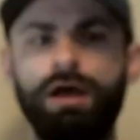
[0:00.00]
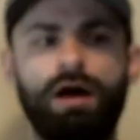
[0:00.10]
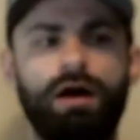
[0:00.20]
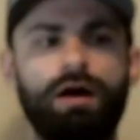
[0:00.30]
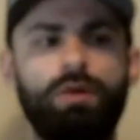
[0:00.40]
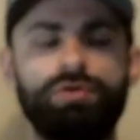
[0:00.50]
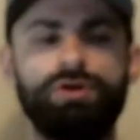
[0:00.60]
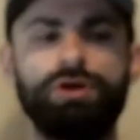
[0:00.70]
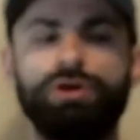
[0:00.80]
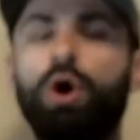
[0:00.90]
whether
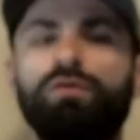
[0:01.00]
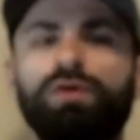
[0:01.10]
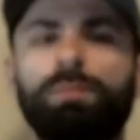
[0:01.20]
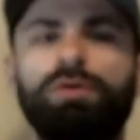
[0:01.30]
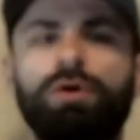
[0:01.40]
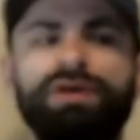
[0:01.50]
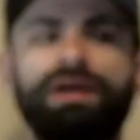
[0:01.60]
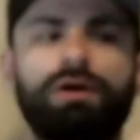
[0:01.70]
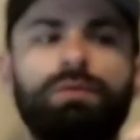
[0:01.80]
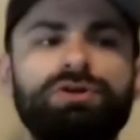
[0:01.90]
you're an
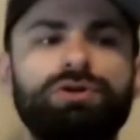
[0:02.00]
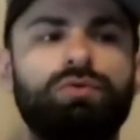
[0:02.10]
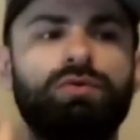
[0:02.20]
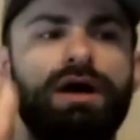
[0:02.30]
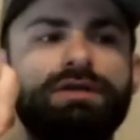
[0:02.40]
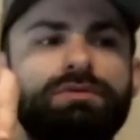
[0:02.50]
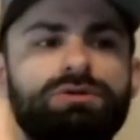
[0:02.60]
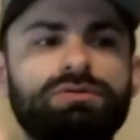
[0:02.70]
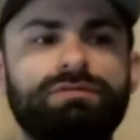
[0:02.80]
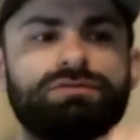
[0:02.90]
overpronator and when you run and when
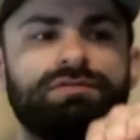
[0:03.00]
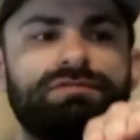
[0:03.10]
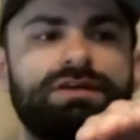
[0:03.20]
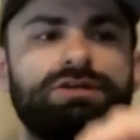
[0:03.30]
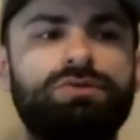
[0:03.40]
you lift your feet,